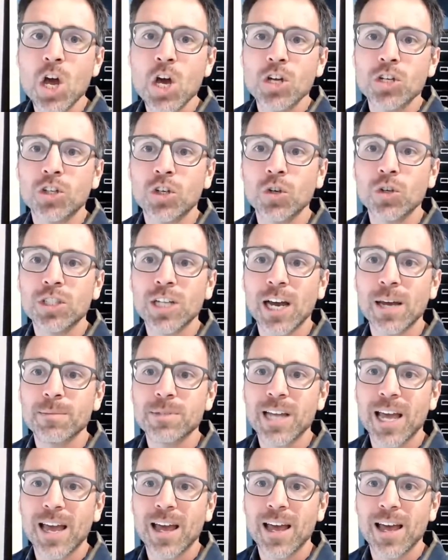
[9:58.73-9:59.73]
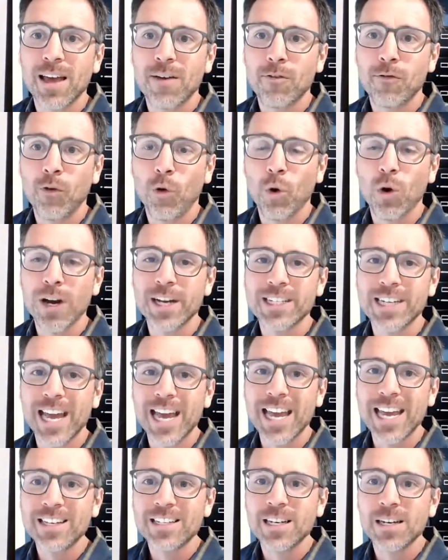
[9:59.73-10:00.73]
Two times four is
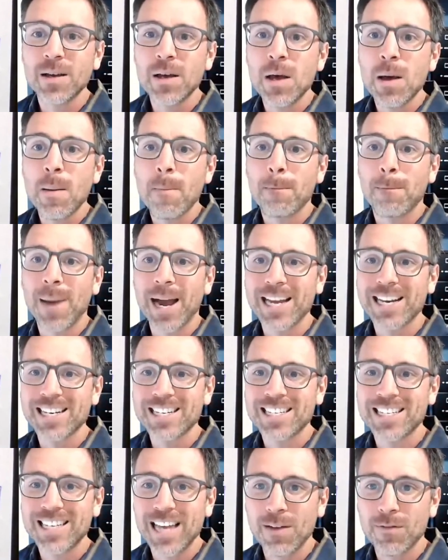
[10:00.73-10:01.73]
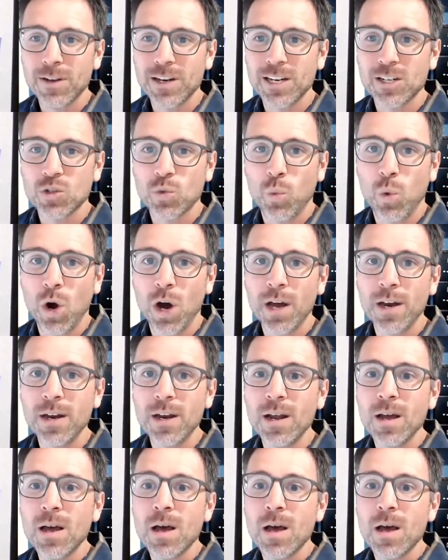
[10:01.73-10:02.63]
eight, minus seven is one,